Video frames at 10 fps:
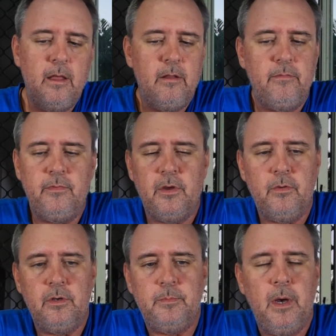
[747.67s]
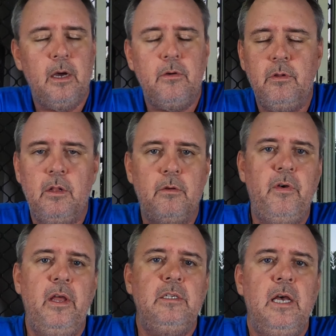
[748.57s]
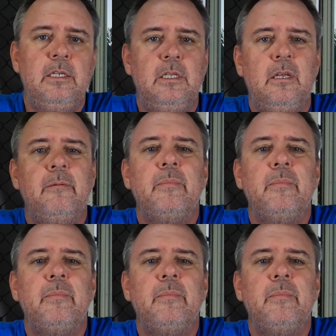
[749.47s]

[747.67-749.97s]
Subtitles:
flicker and sparkle, they look fantastic.